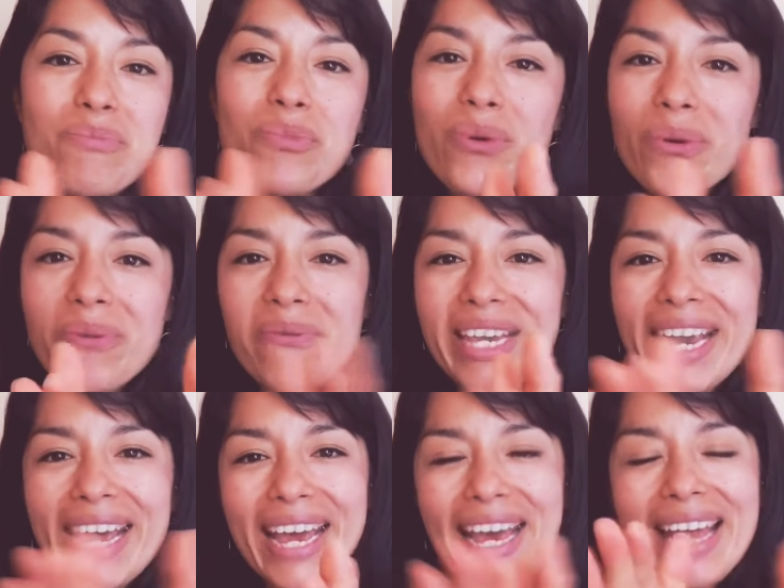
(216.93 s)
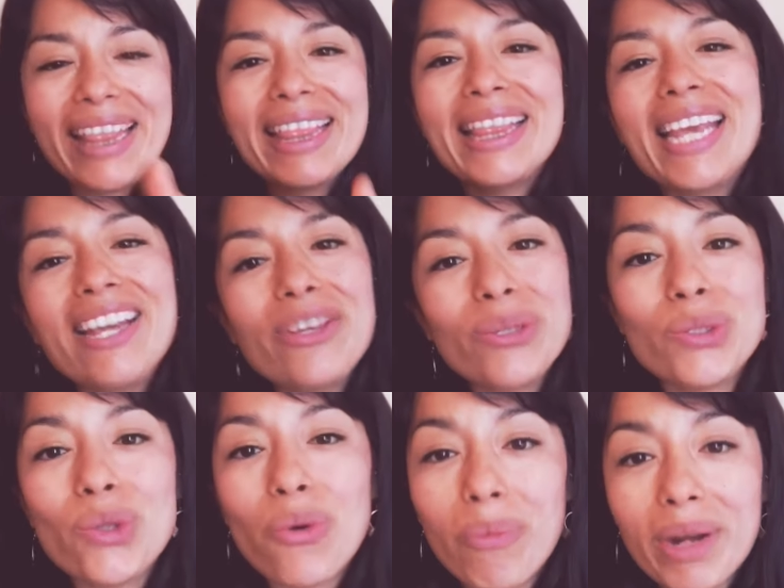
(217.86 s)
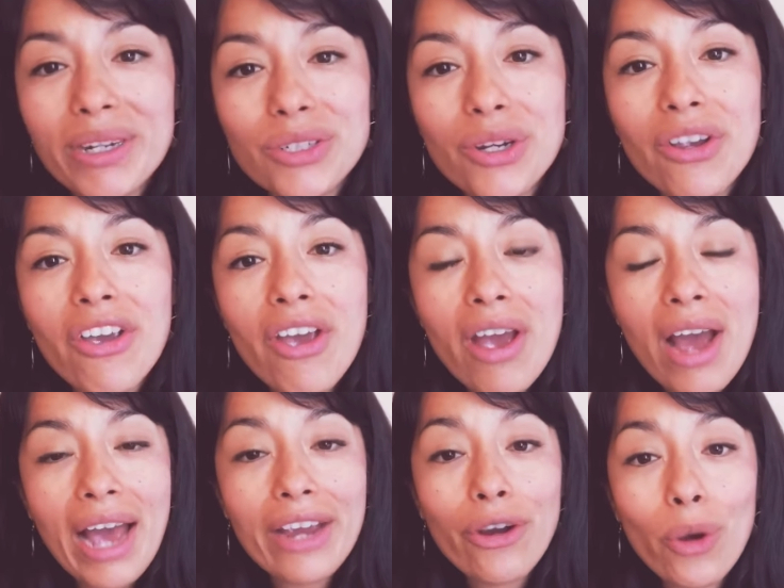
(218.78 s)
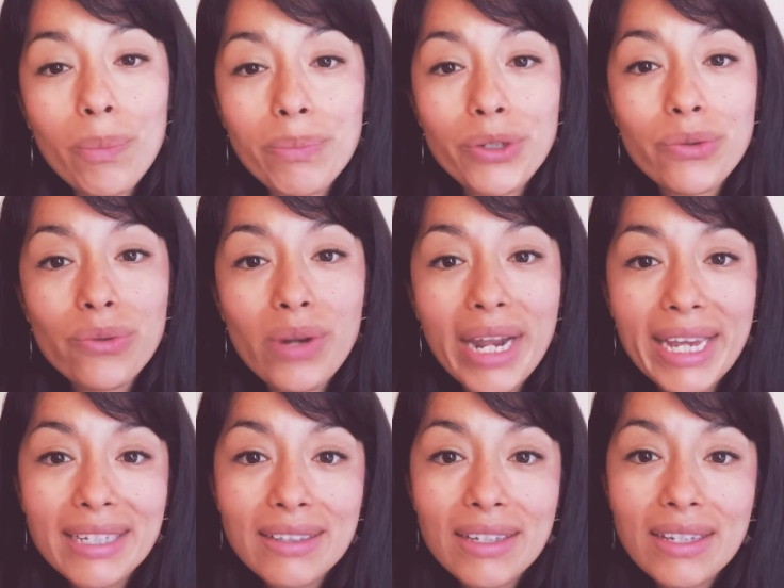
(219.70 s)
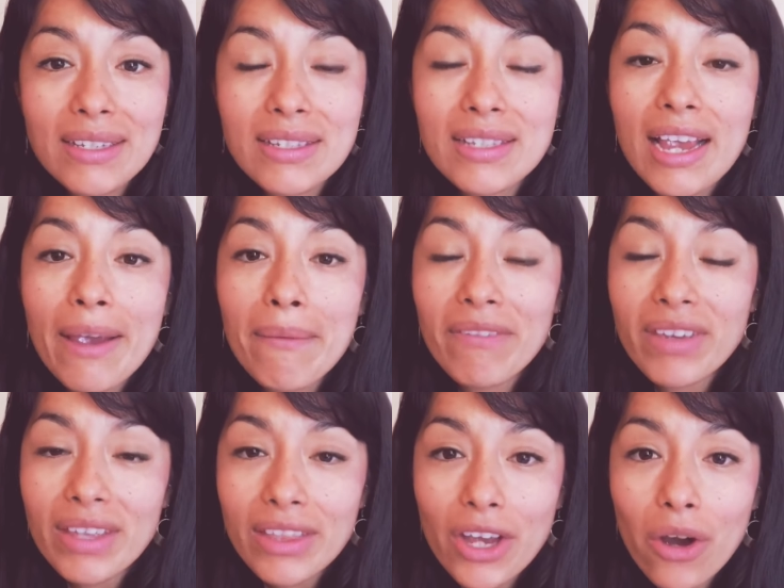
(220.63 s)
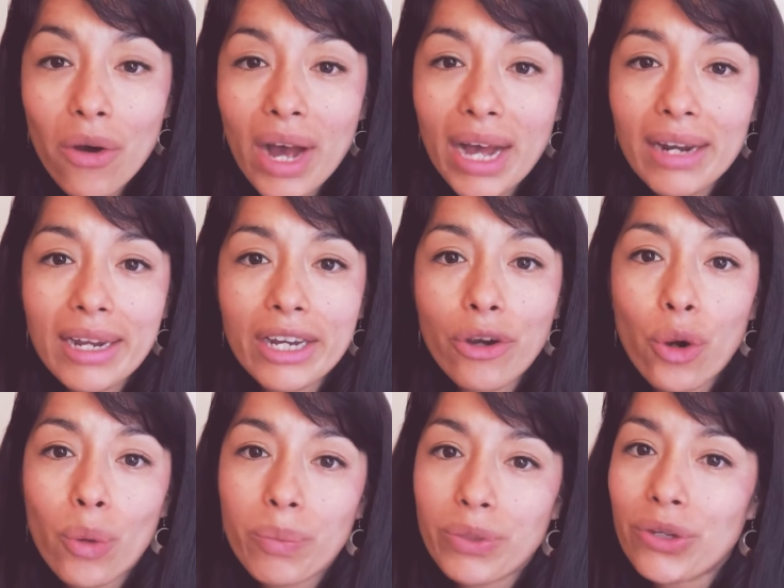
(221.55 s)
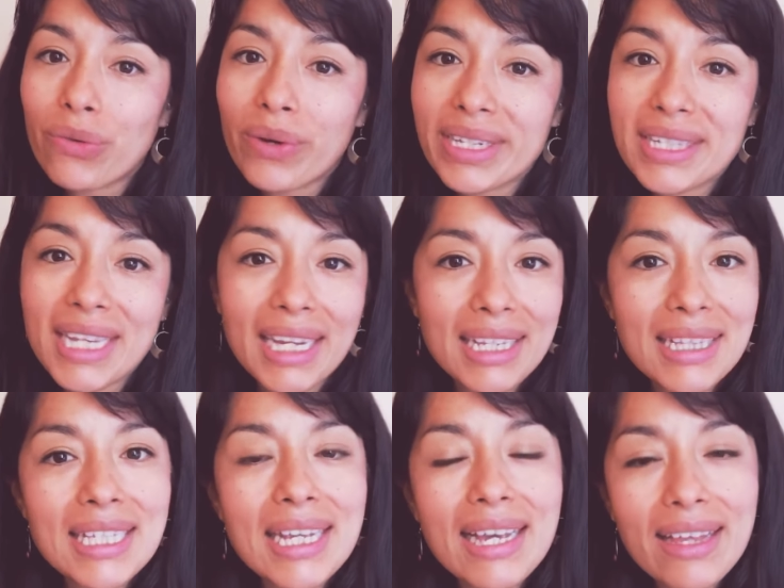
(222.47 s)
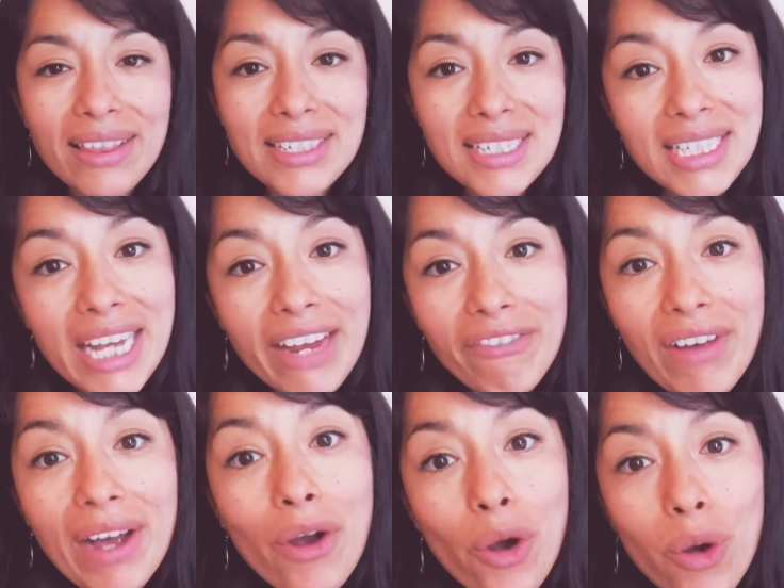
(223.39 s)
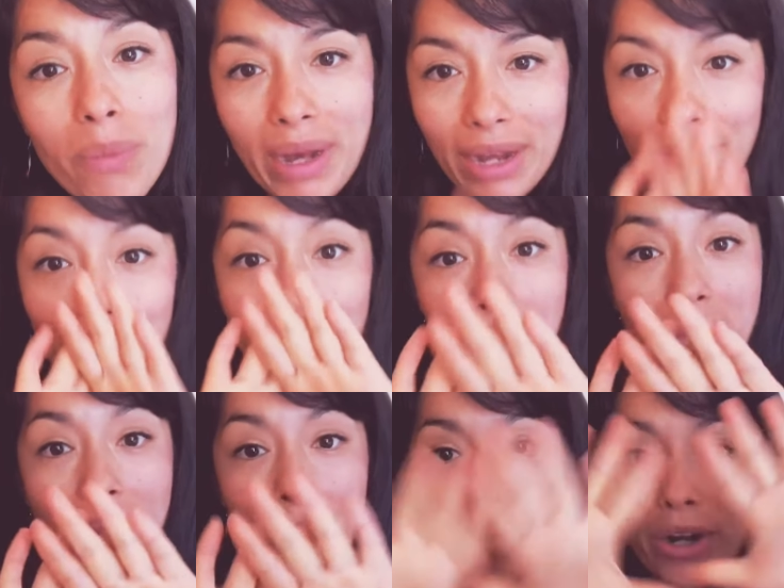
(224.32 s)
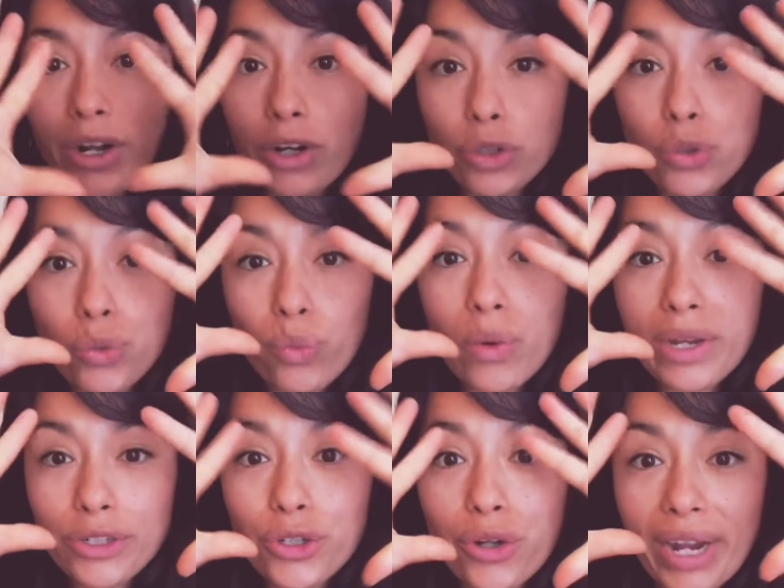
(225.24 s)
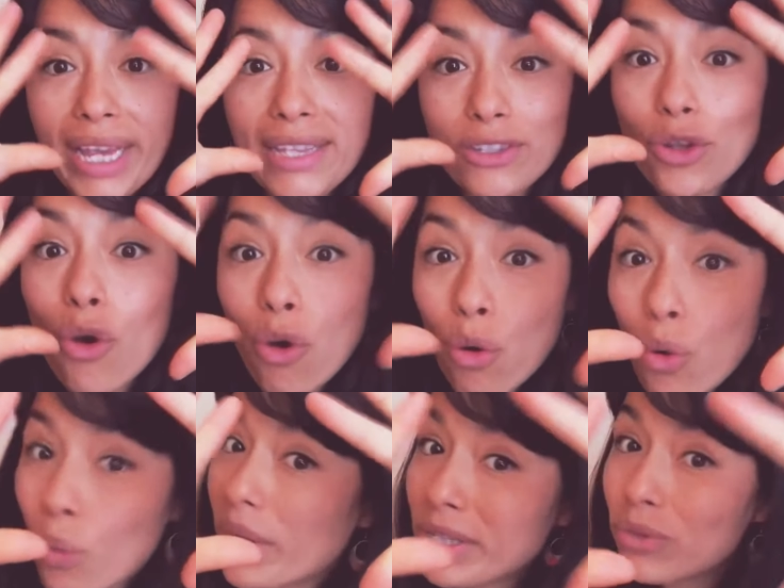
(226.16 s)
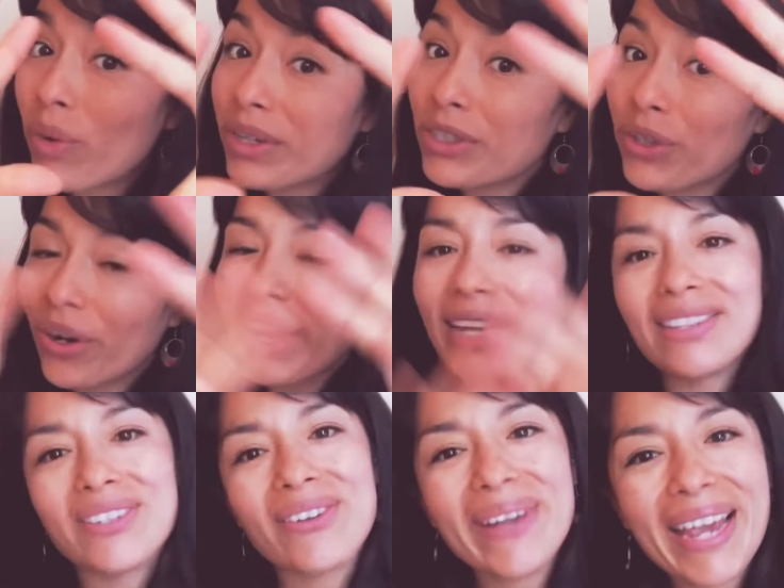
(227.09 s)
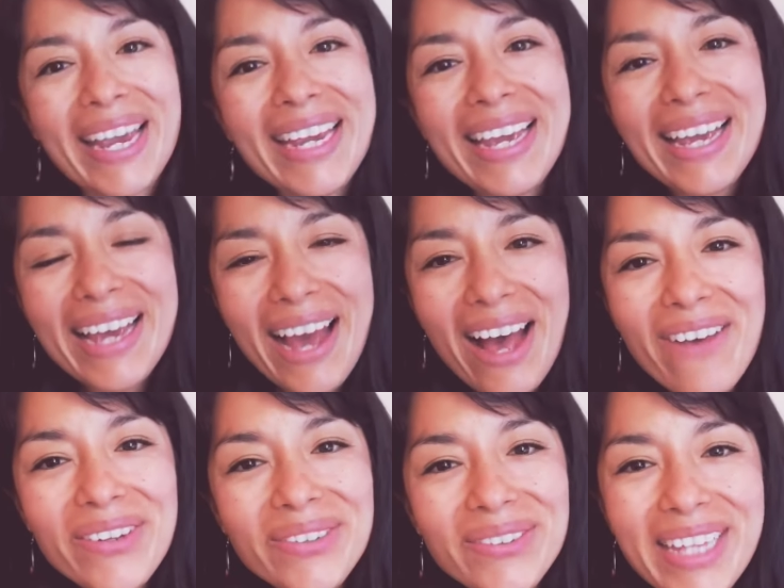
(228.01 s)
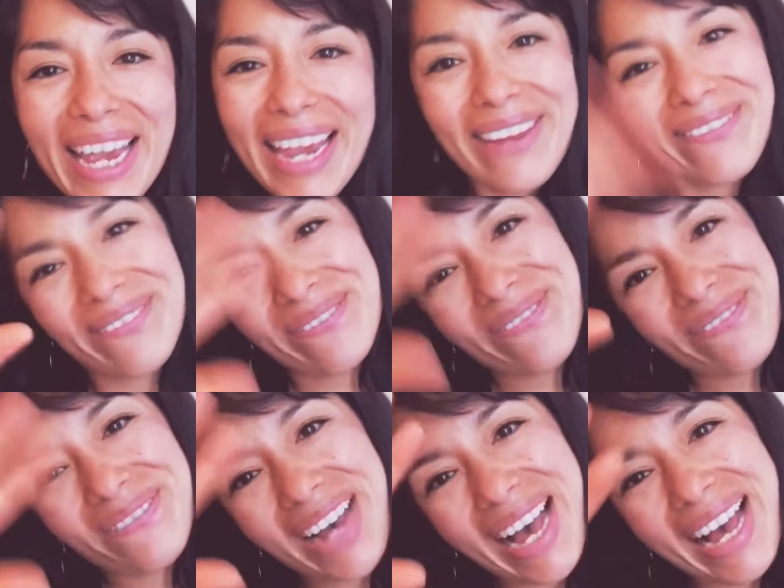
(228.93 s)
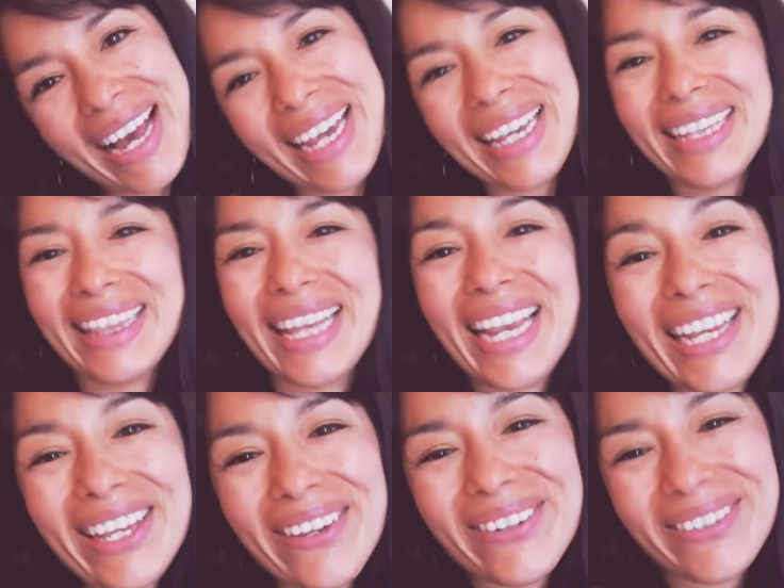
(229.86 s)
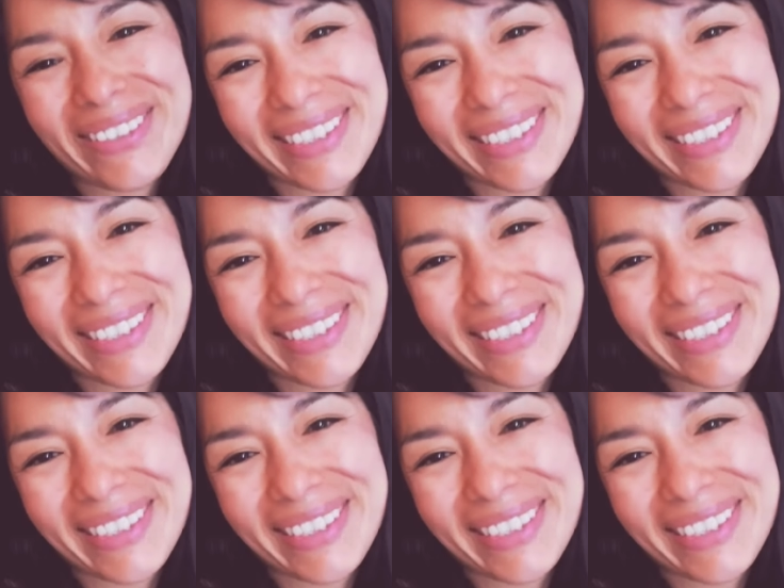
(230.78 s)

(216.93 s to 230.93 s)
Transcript: Muy bien. Thank you so much. I hope you like this video and I hope you are staying safe at home and remember to wash your hands. Always wash your hands, okay? Have a good day. Bye. Thank you.